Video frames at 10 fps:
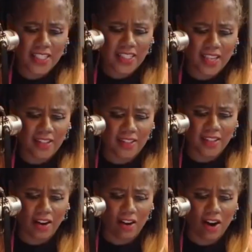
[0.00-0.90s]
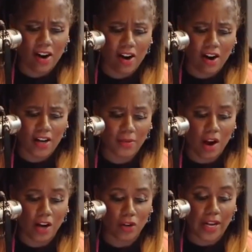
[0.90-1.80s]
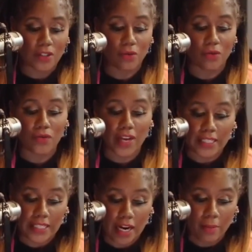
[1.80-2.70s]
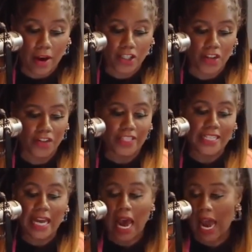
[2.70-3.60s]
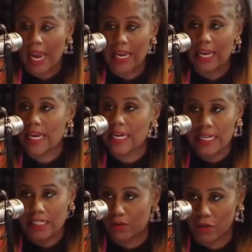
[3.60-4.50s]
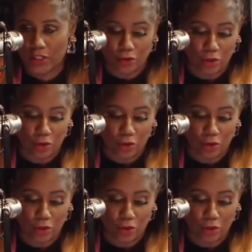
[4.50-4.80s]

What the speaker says: She says that her and her husband are trying to fix their marriage and denying any divorce